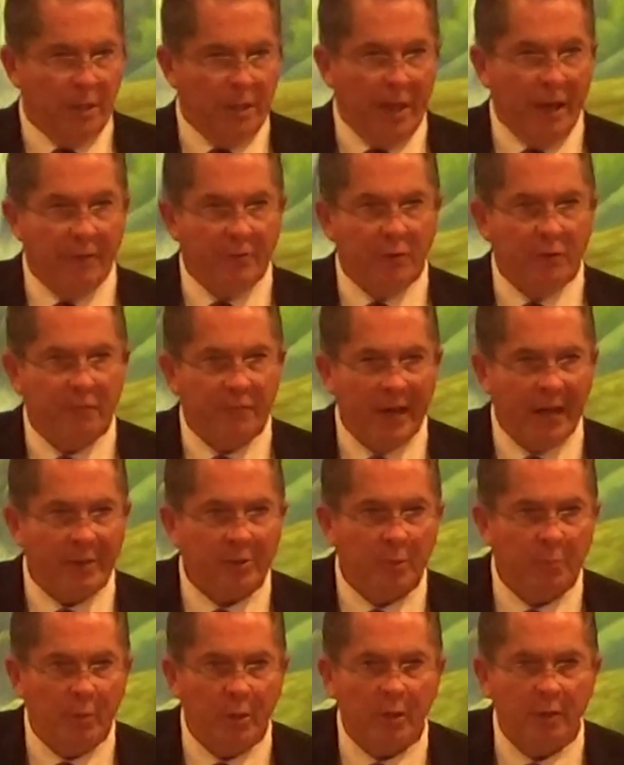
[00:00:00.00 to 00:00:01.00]
Now, if you
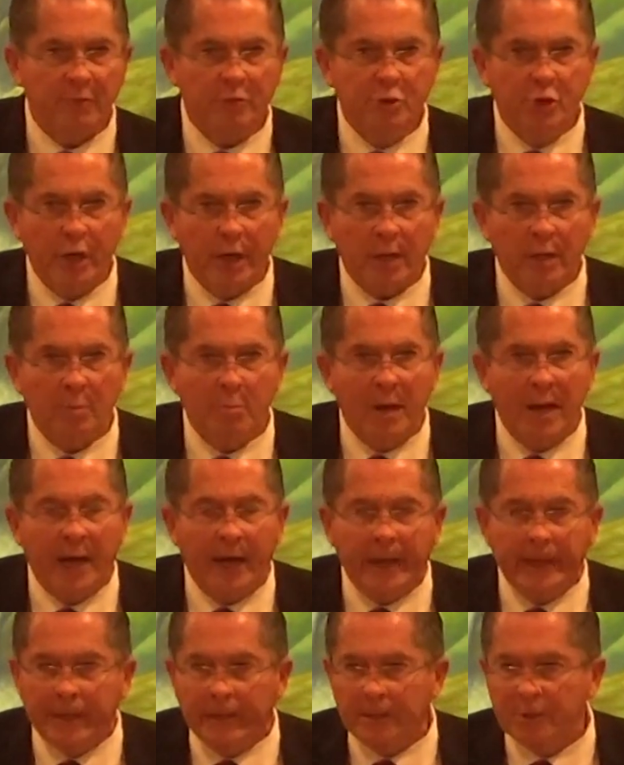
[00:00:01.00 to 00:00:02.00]
found the book of
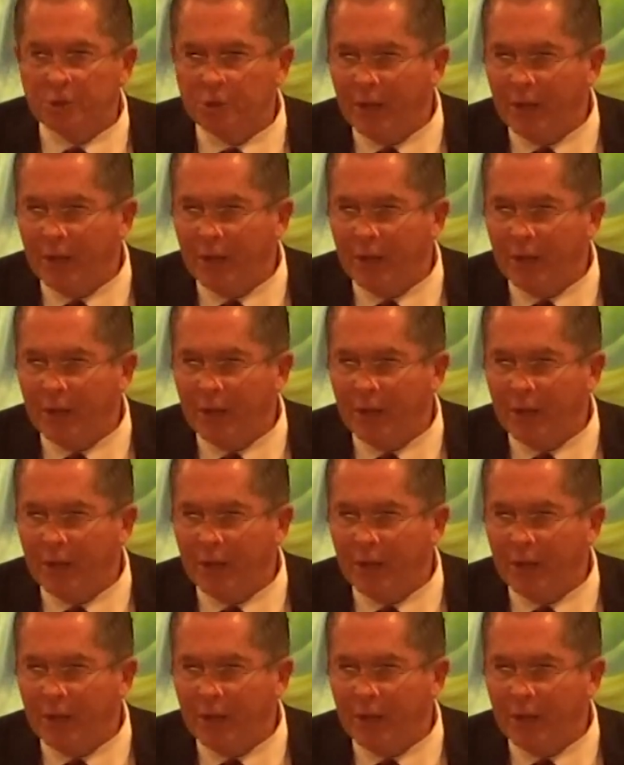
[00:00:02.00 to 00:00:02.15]
Jeremiah,